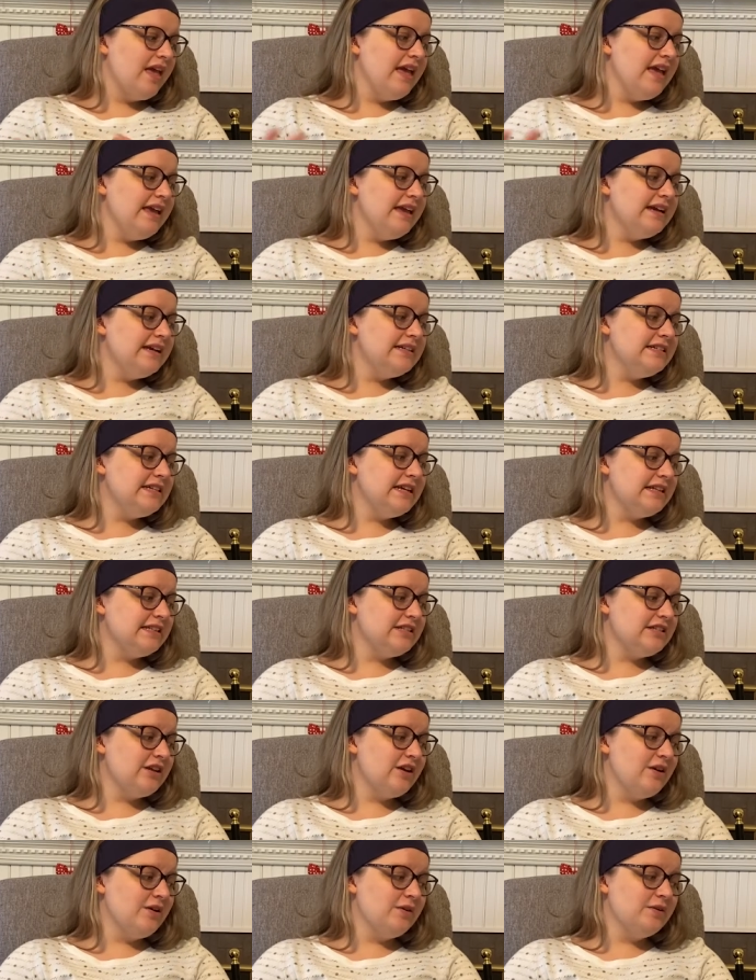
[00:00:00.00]
and
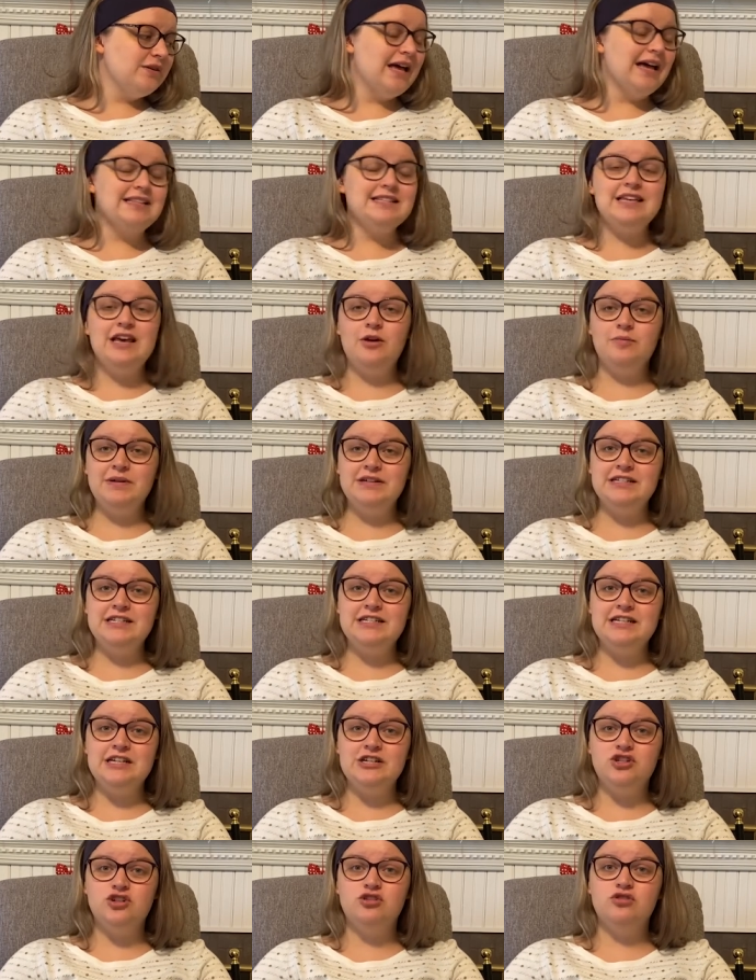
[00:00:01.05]
so that's helping to
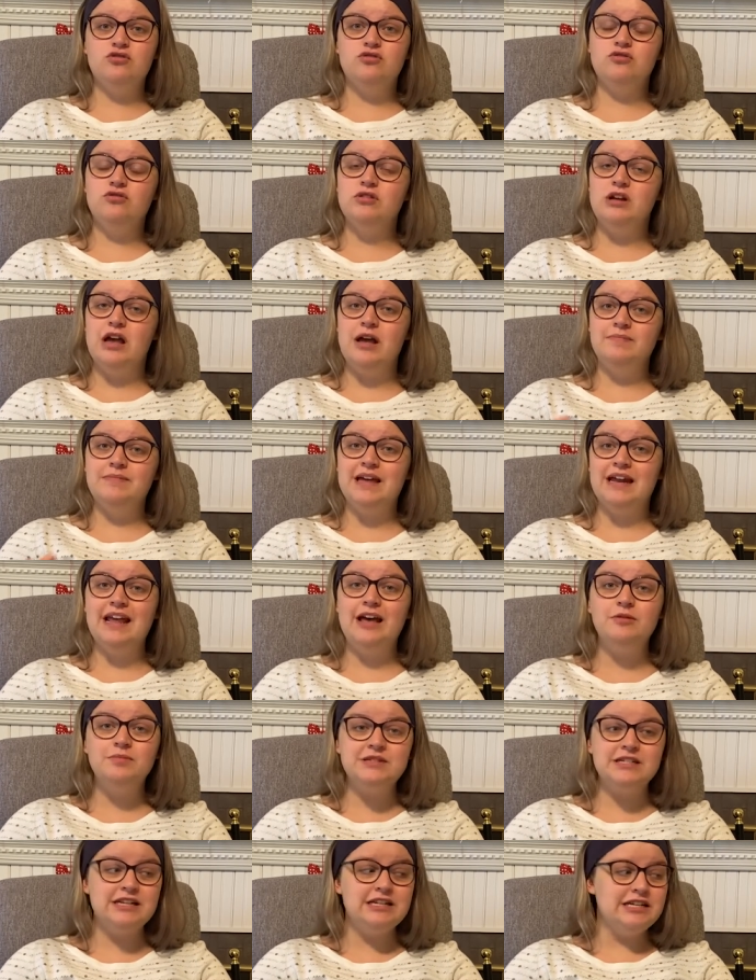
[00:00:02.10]
teach um, that
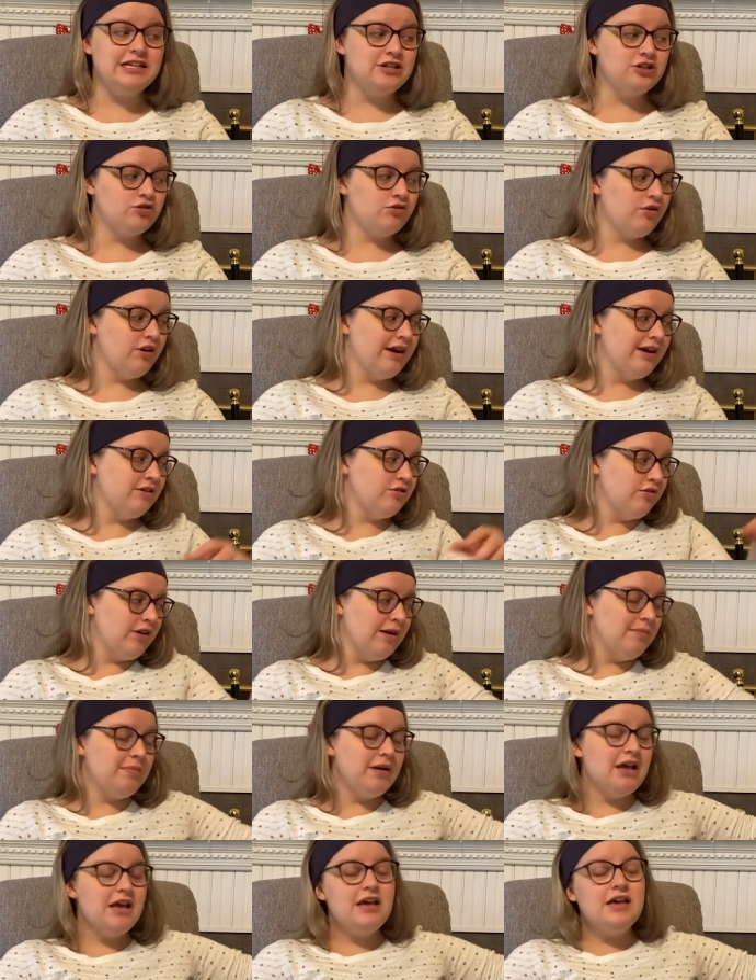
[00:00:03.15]
helps to teach crayon
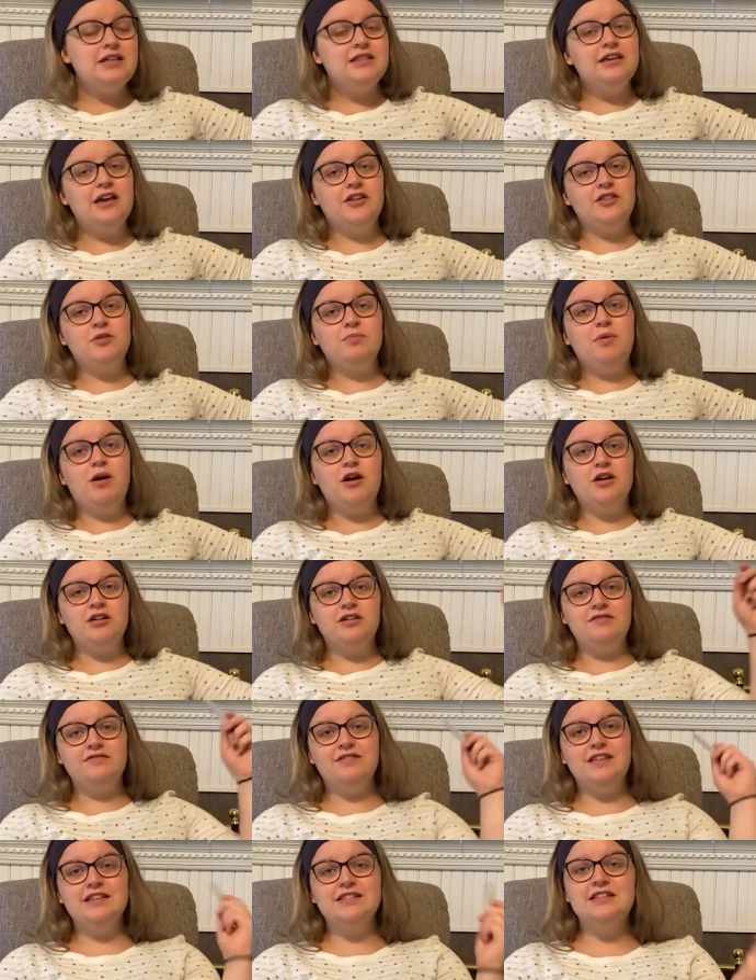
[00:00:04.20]
grip. The other part
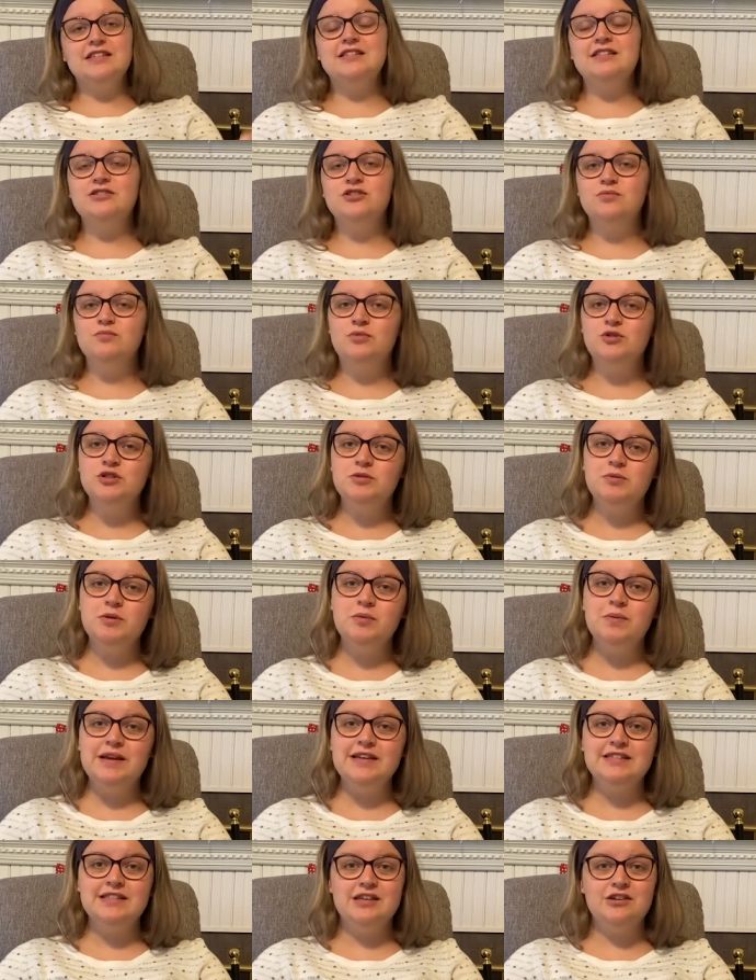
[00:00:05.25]
of this is there's multiple
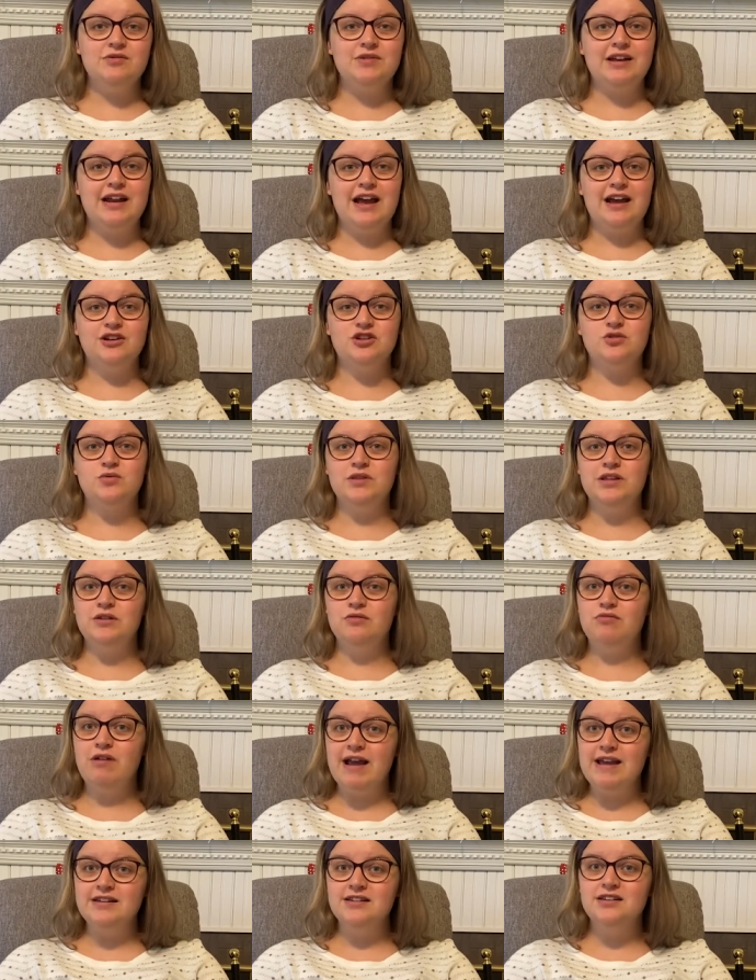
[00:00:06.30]
ways that you can actually
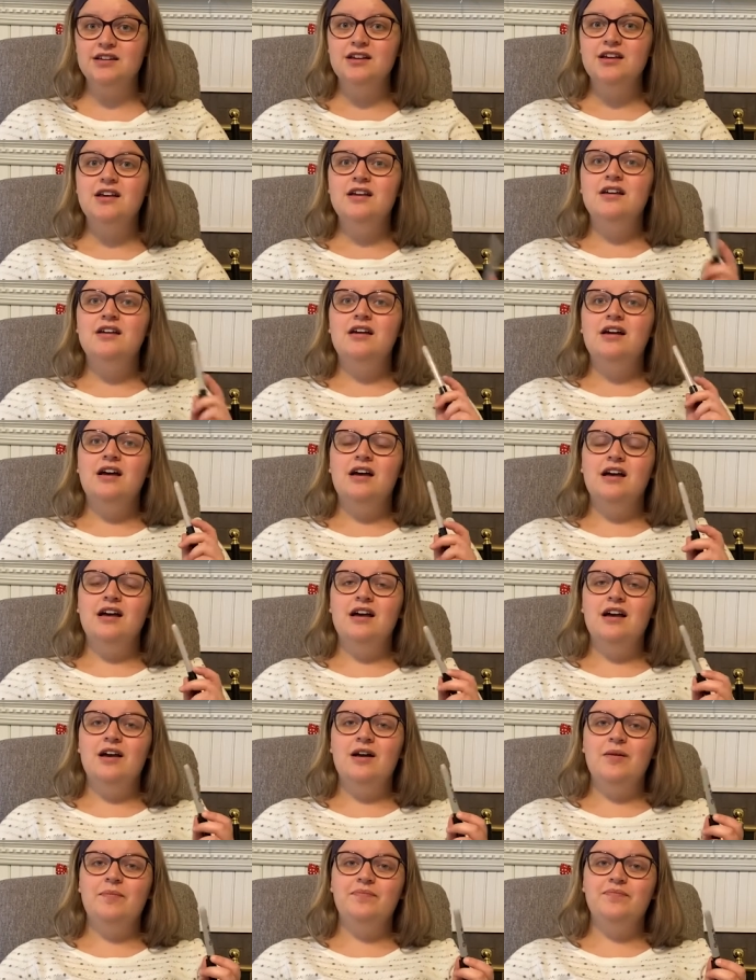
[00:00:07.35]
write.
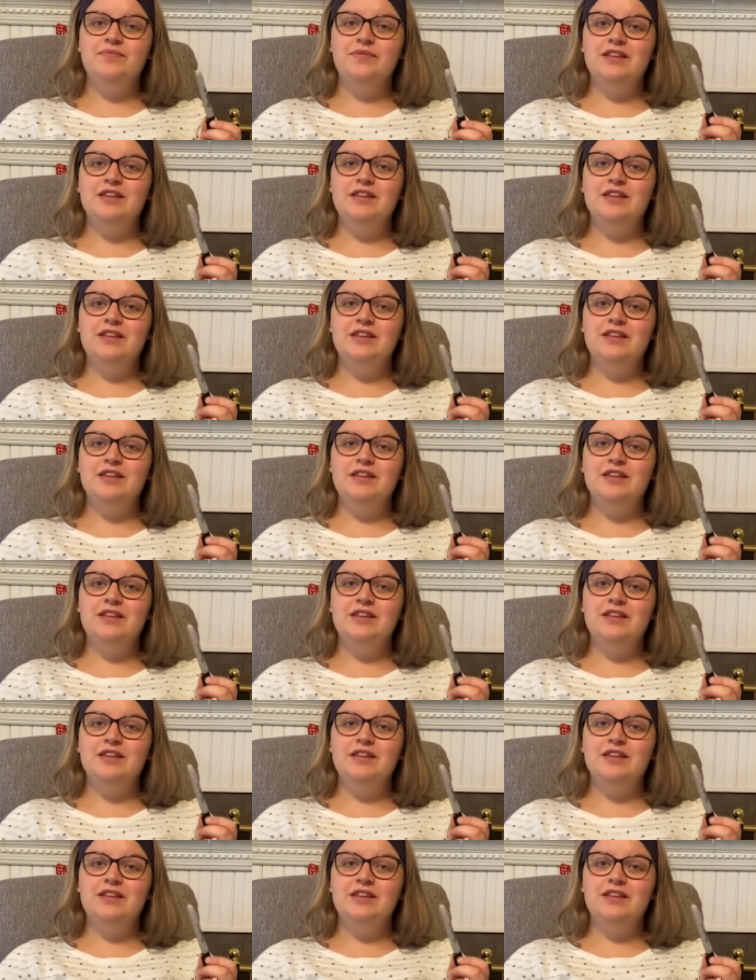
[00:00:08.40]
Um,